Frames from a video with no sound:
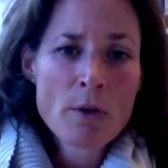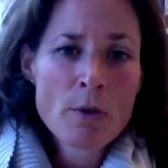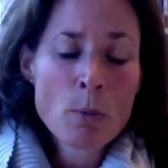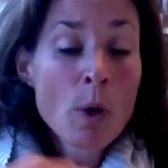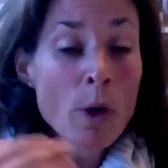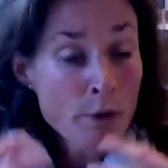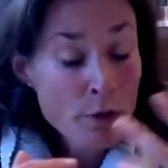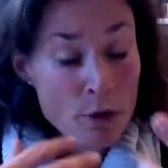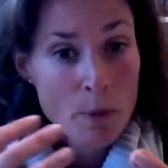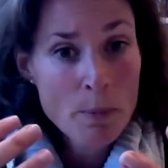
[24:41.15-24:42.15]
work
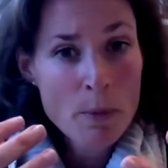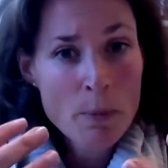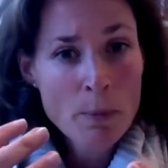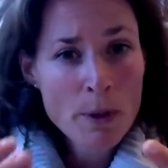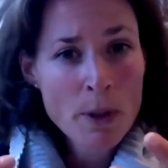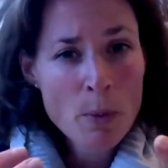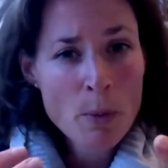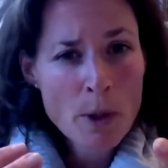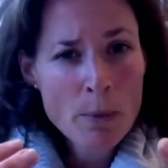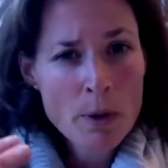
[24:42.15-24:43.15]
for some people pretty
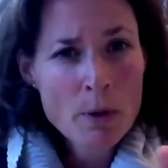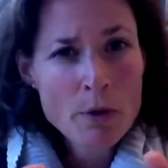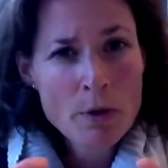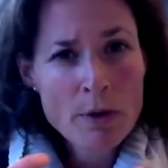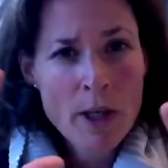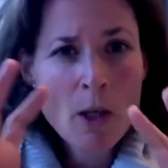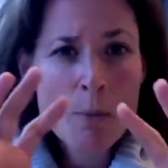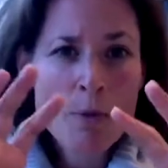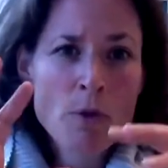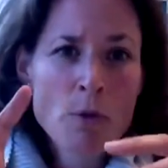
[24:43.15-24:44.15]
well, because it
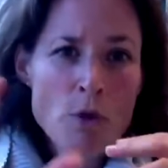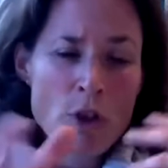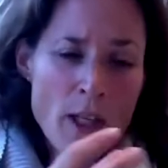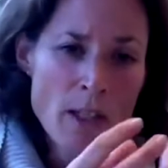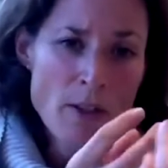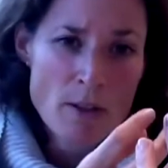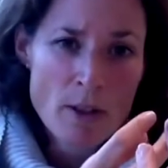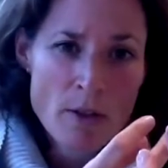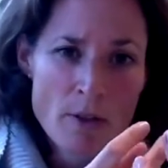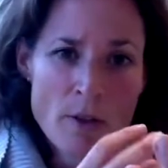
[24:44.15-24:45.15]
helps to change
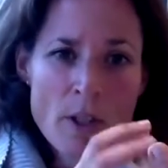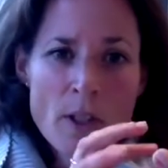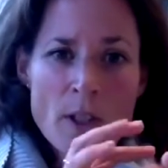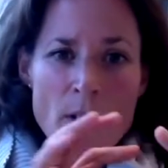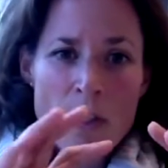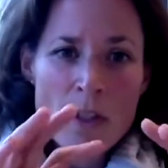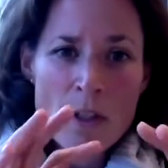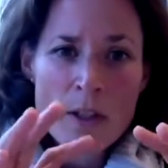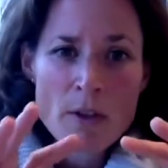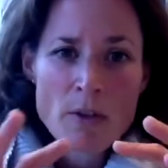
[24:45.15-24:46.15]
this
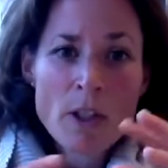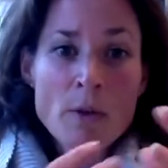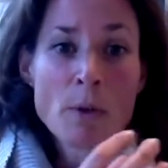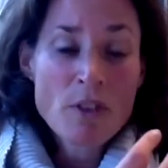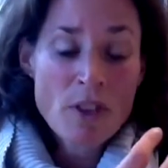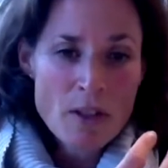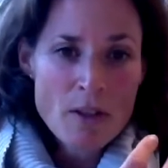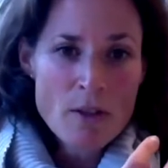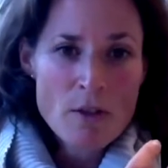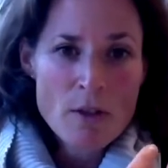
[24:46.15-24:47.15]
general
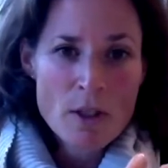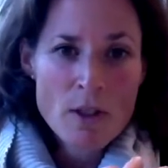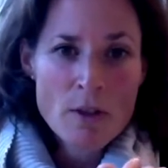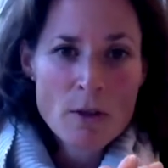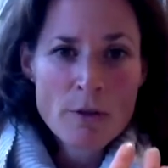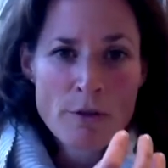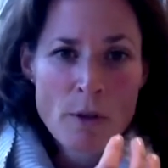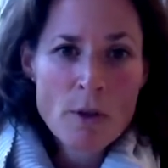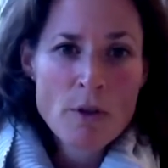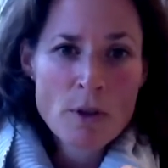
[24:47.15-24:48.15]
tendency of
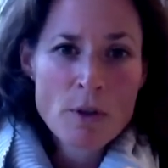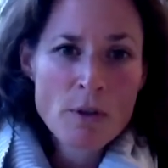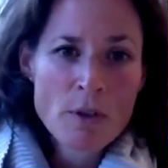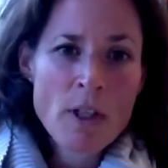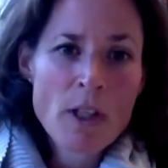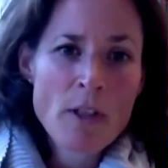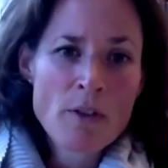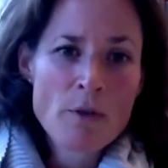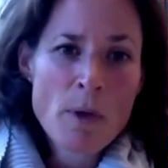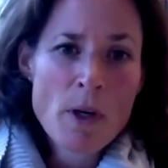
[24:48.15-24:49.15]
focusing on the
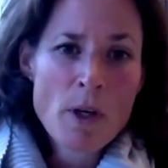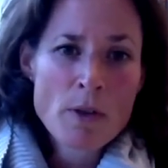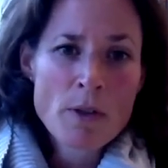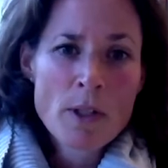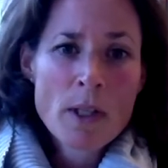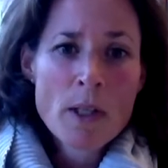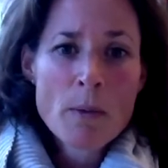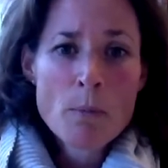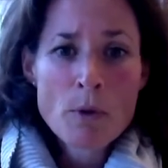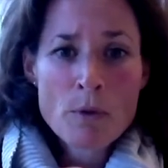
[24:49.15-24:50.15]
negative part.
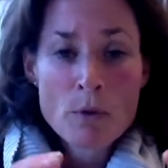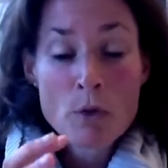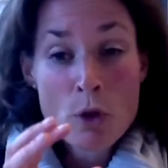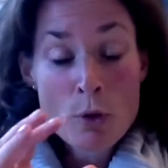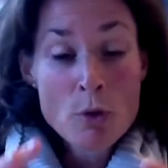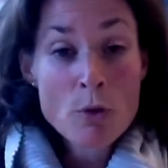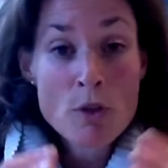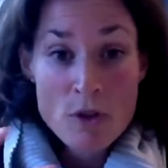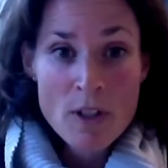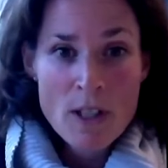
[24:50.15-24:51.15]
But due to the
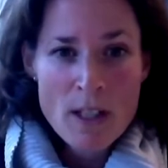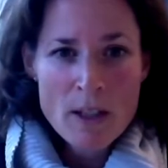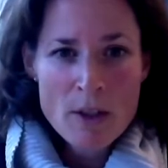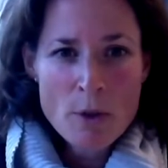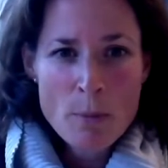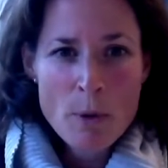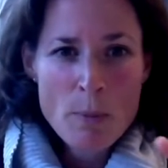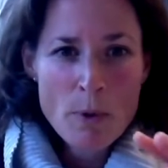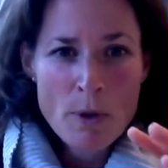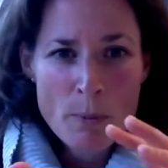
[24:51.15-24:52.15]
genetics, some
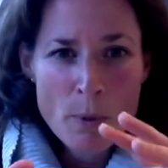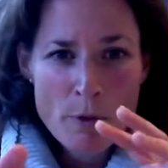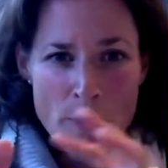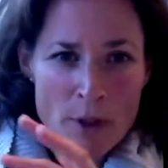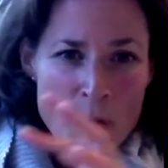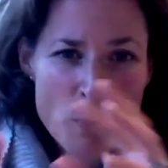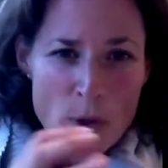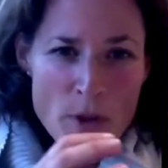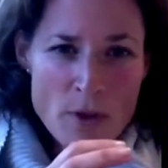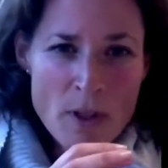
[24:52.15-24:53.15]
people are more flexible
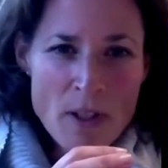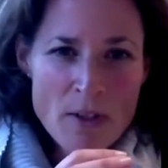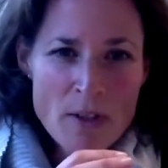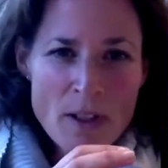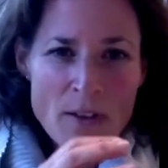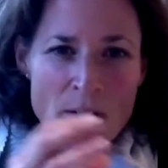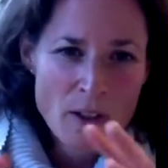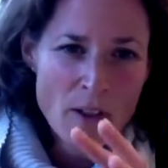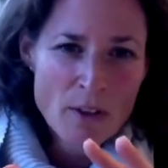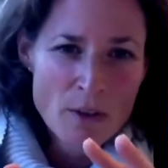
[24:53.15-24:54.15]
in changing that than
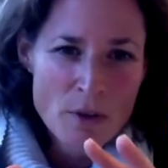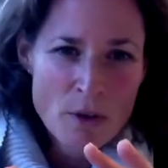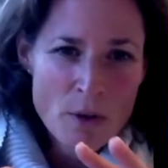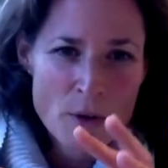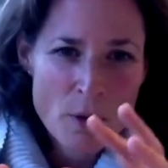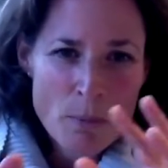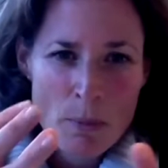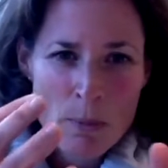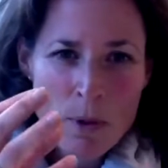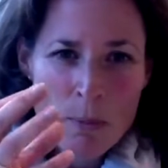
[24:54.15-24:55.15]
others. So some
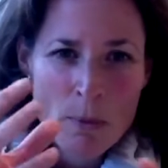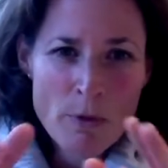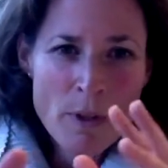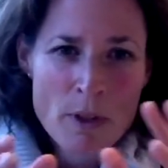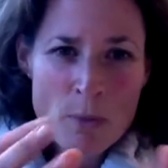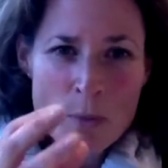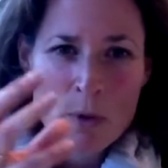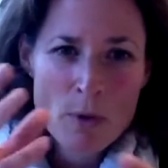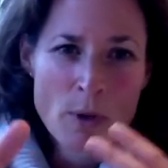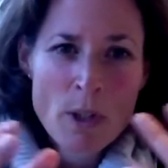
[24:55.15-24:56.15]
people are more flexible